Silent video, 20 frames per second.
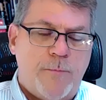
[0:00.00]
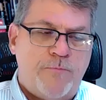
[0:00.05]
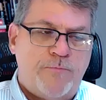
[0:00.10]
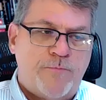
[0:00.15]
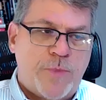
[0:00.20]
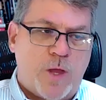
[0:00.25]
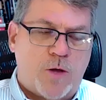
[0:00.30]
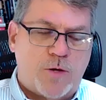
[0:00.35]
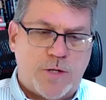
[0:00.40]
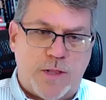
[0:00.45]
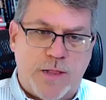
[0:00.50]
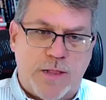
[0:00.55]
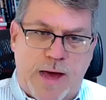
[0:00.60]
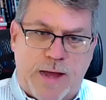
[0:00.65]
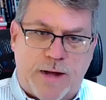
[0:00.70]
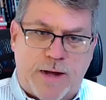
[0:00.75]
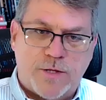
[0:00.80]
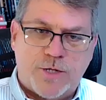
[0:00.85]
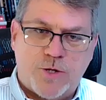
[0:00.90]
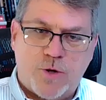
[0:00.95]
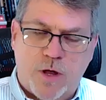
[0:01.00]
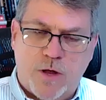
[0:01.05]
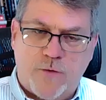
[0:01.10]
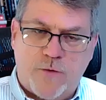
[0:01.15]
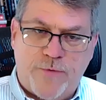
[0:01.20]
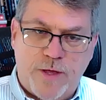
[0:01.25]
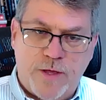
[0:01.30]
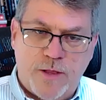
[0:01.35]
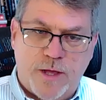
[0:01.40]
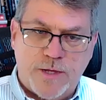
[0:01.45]
there's a lot of strong
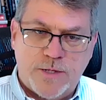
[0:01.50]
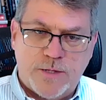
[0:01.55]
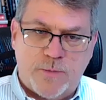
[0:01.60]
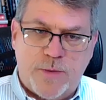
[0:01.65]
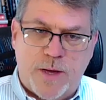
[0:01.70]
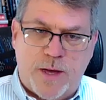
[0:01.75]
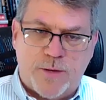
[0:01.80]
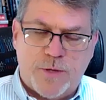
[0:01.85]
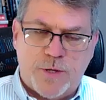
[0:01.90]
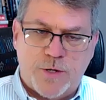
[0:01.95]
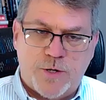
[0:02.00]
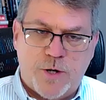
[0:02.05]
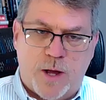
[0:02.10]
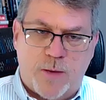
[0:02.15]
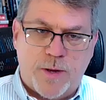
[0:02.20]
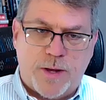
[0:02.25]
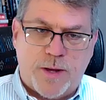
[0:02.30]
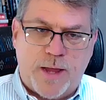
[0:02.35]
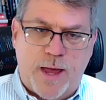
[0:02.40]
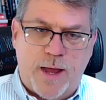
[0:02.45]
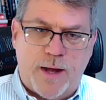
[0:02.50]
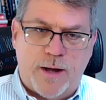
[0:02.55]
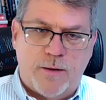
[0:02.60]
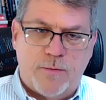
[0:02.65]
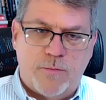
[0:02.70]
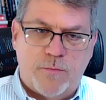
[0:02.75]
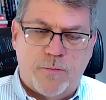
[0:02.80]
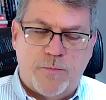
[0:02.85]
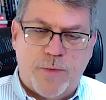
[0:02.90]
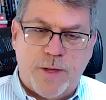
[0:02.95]
feelings about the
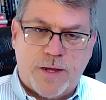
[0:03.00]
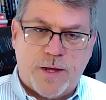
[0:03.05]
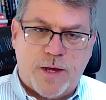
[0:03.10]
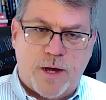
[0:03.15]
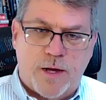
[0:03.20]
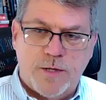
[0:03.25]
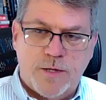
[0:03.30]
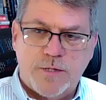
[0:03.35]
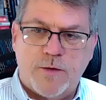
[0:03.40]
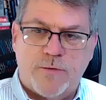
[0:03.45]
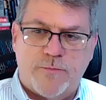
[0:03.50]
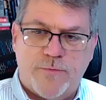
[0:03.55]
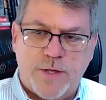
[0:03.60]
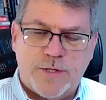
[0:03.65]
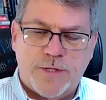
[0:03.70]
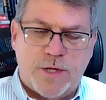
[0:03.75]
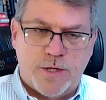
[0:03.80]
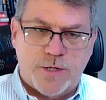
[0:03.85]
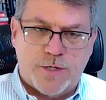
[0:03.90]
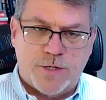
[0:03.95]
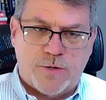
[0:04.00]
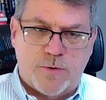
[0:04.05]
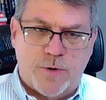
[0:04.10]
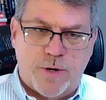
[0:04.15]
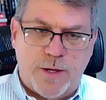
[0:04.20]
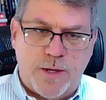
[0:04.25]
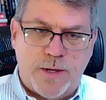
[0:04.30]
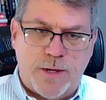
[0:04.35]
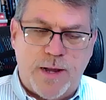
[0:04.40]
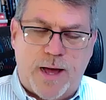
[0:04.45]
Tropicana because of its
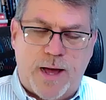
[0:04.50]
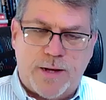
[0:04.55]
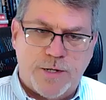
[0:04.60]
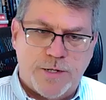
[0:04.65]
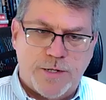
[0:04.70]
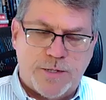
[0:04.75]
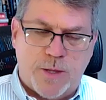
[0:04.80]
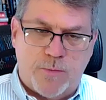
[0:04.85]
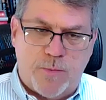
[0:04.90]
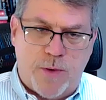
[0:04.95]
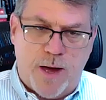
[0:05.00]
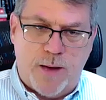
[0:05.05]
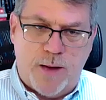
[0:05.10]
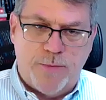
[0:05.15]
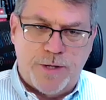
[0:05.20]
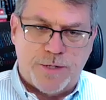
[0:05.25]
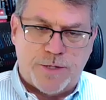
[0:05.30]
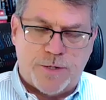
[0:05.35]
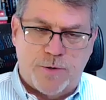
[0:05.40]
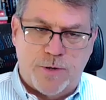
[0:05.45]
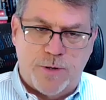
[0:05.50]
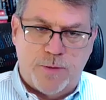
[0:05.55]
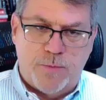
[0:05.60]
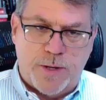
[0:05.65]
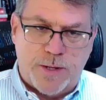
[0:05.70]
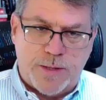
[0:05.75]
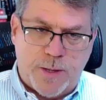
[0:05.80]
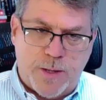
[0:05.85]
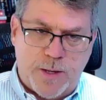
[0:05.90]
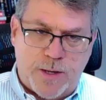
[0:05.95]
history, not just the mob history,
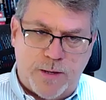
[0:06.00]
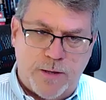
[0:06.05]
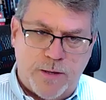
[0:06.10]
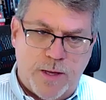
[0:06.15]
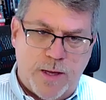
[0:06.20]
but the